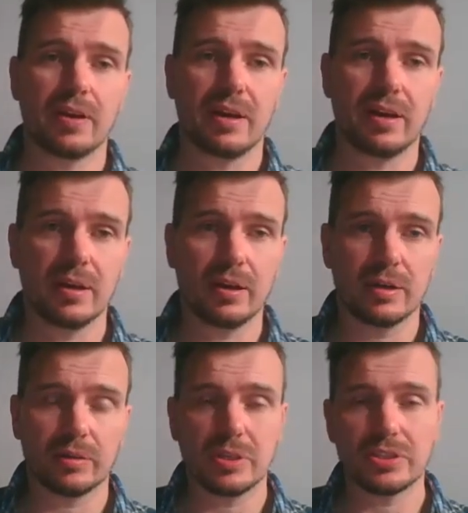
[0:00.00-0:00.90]

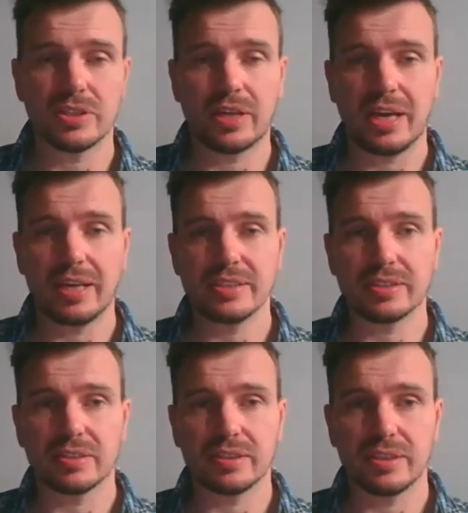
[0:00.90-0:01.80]
Question eight
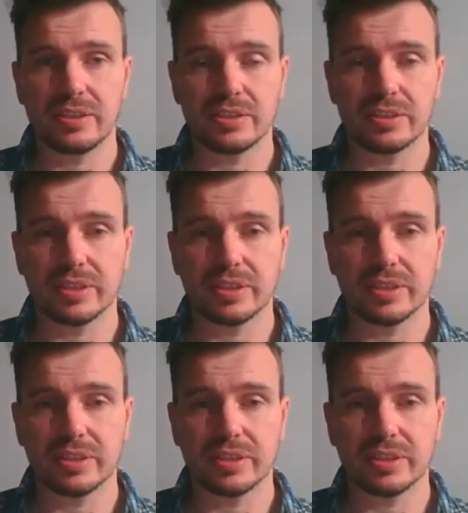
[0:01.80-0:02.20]
is